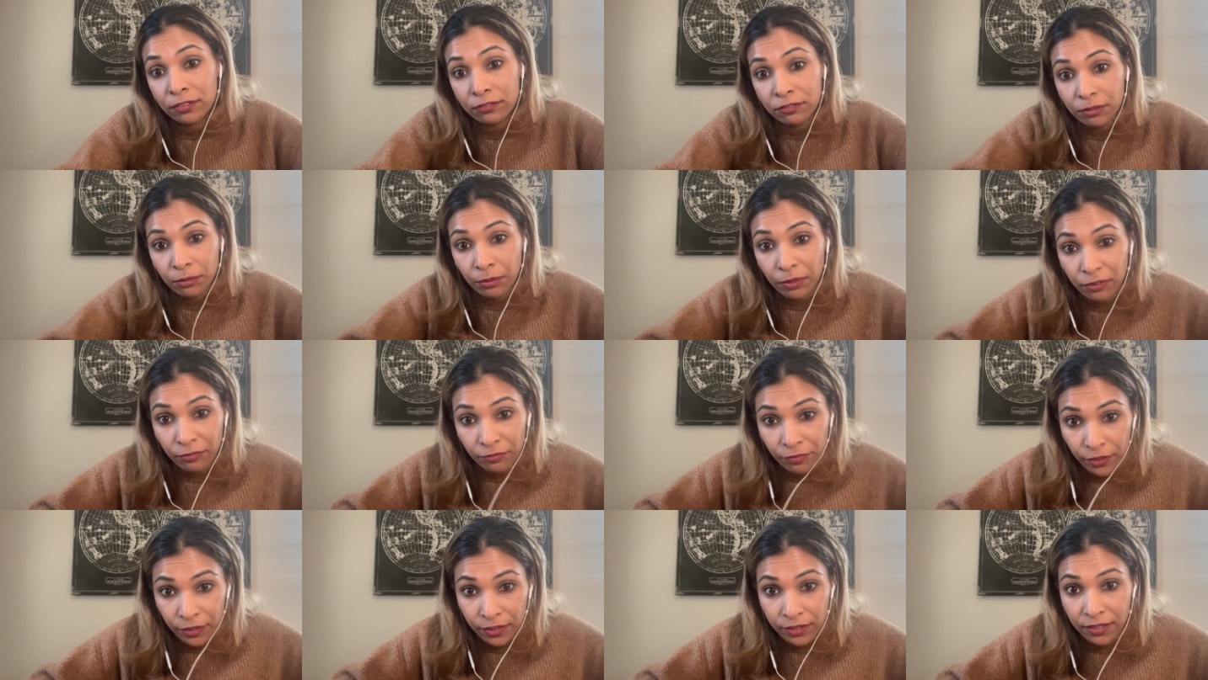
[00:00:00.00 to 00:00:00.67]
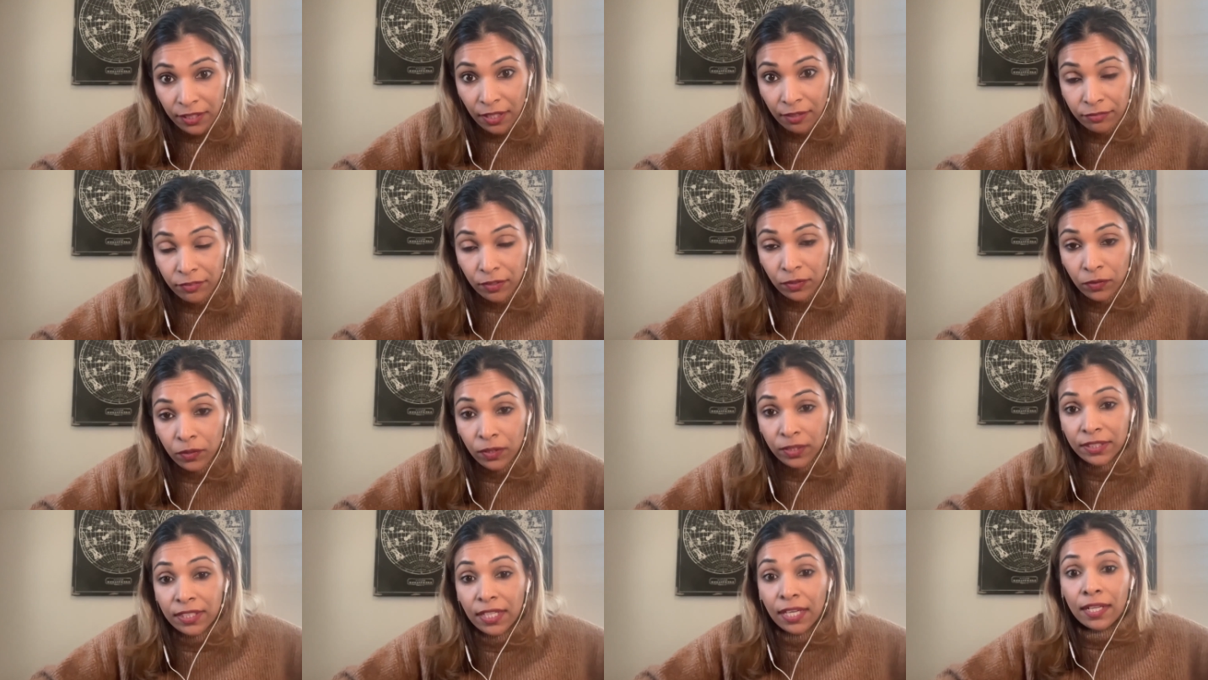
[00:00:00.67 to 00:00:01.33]
So we first have to
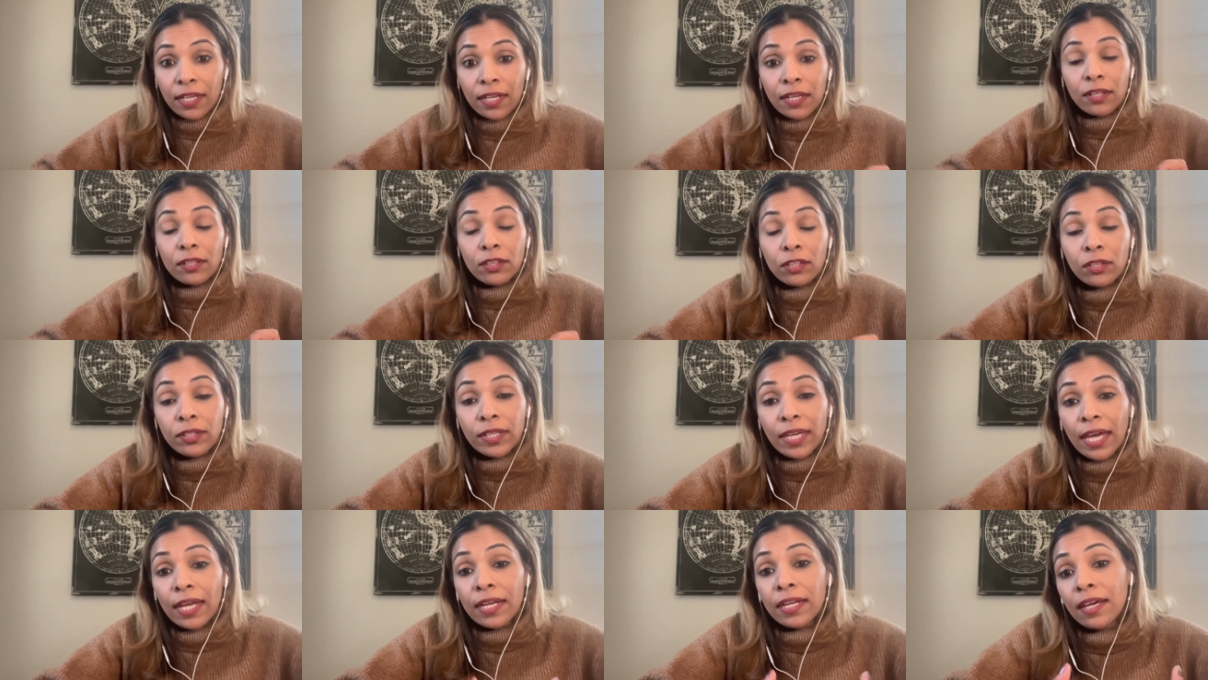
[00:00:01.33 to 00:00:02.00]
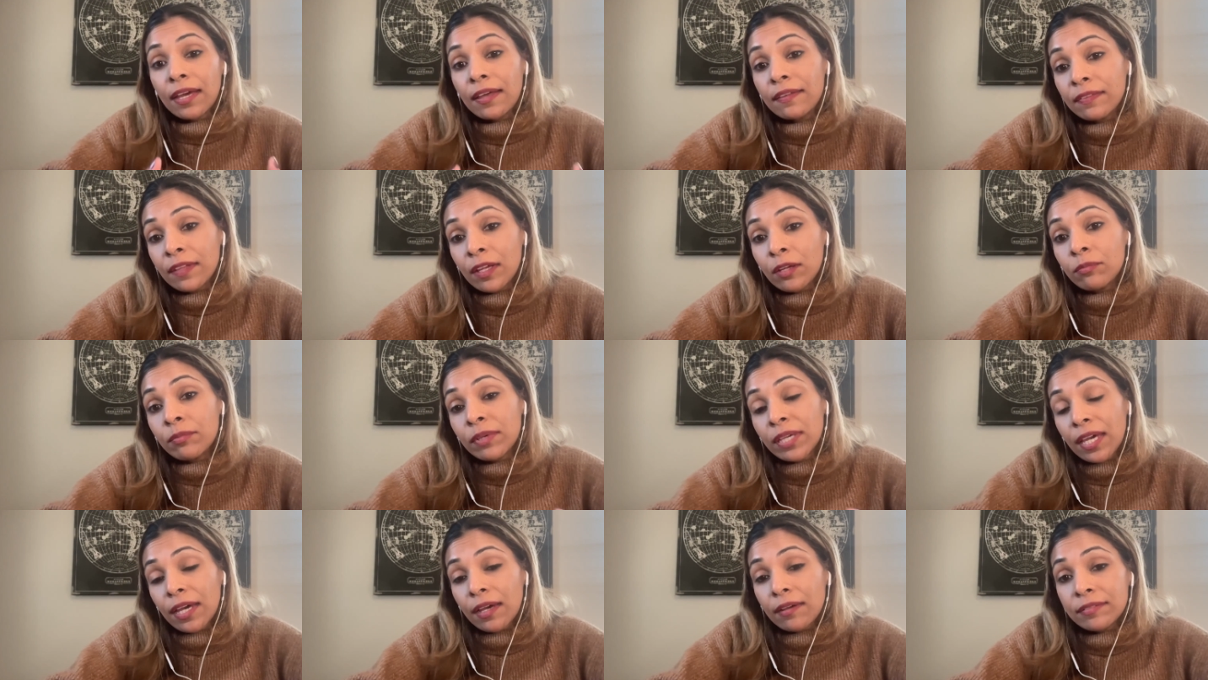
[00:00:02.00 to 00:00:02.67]
look at it, and
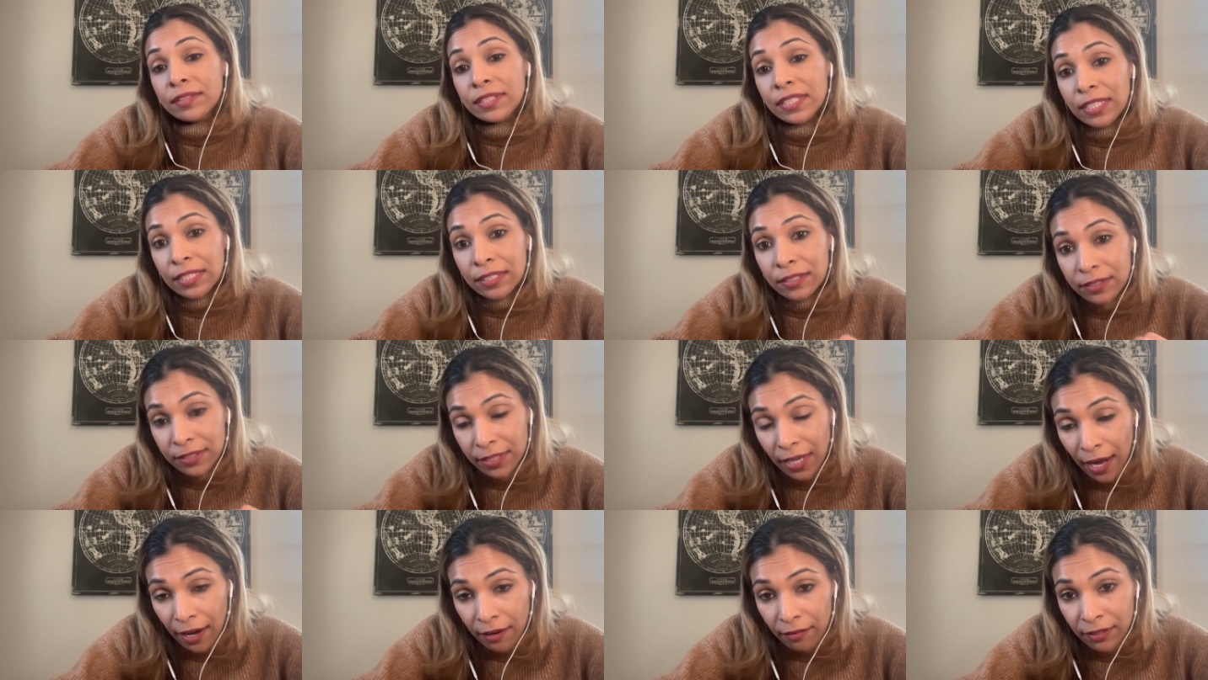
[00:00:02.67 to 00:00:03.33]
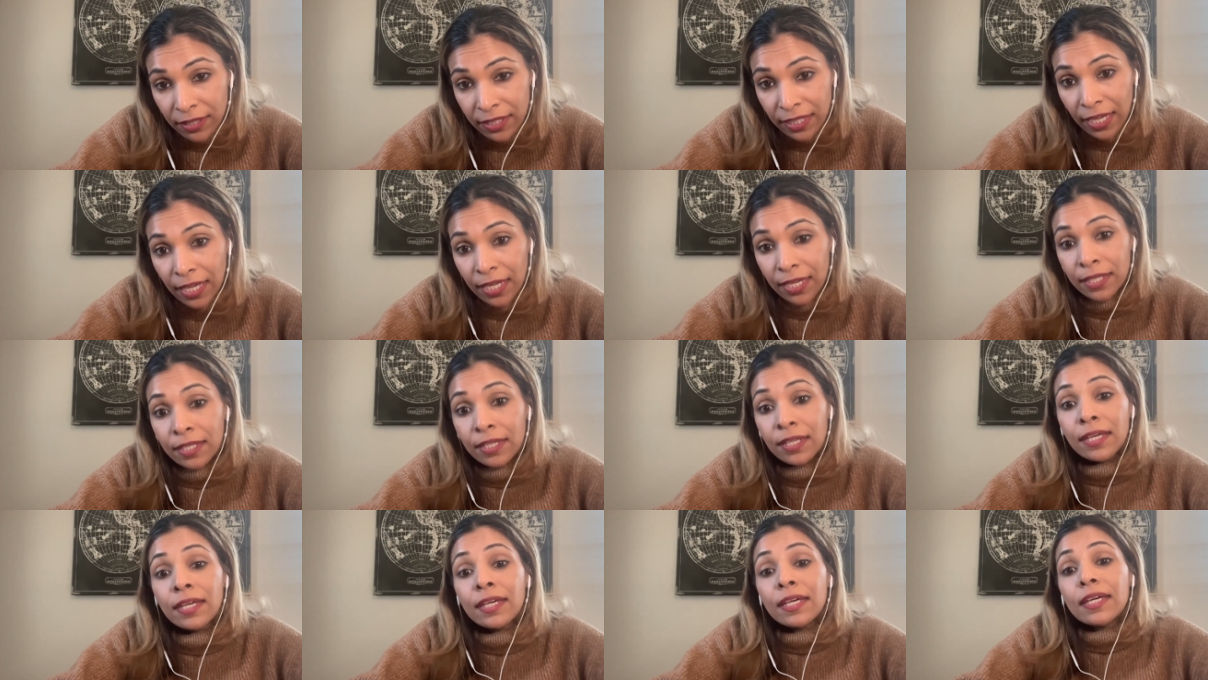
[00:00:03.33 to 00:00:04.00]
then we have to
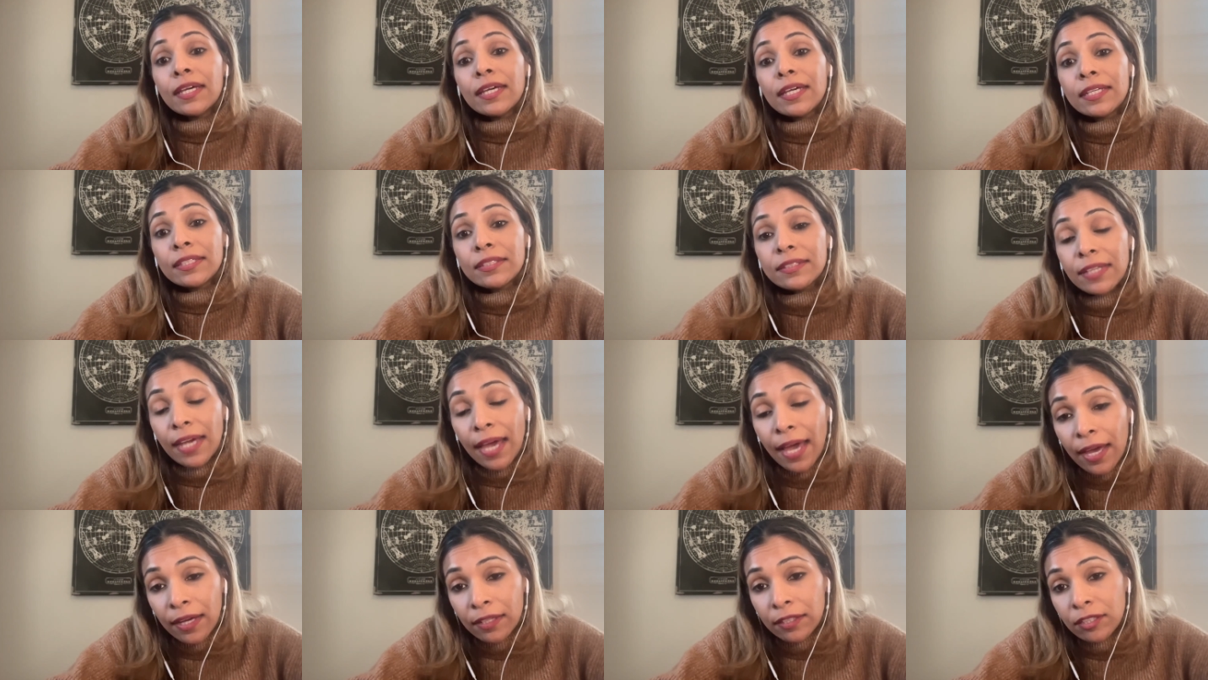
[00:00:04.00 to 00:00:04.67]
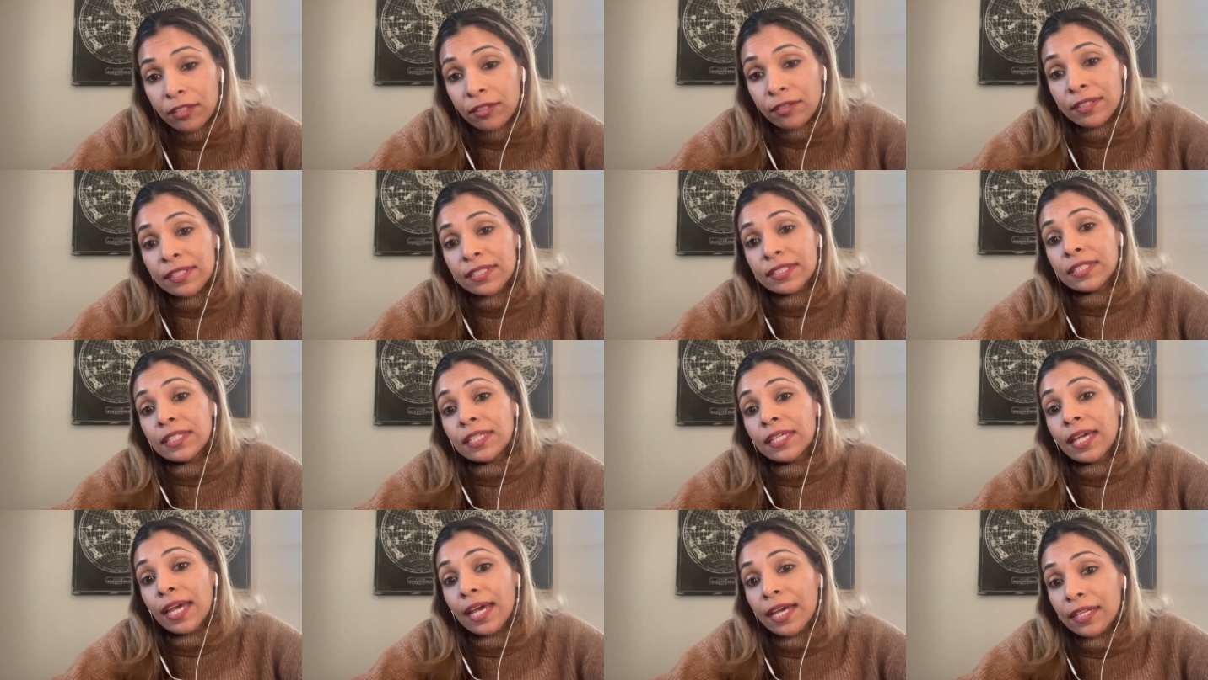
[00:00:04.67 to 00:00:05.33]
interrogate its
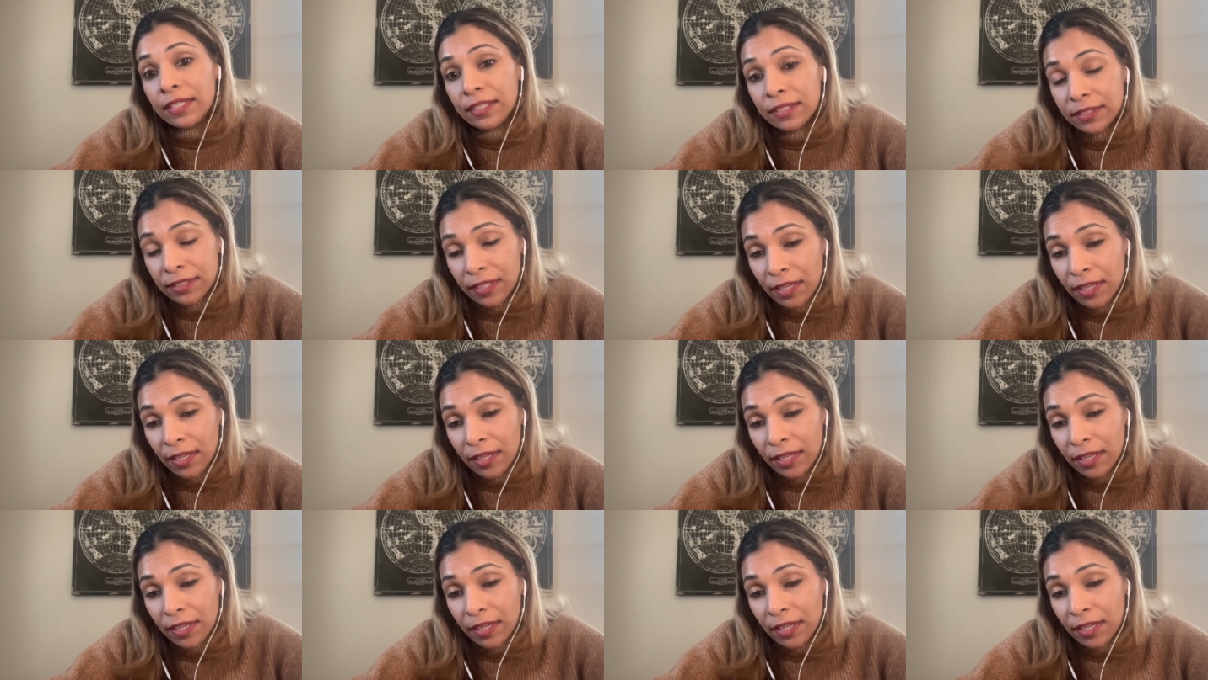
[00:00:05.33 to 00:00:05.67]
accuracy and its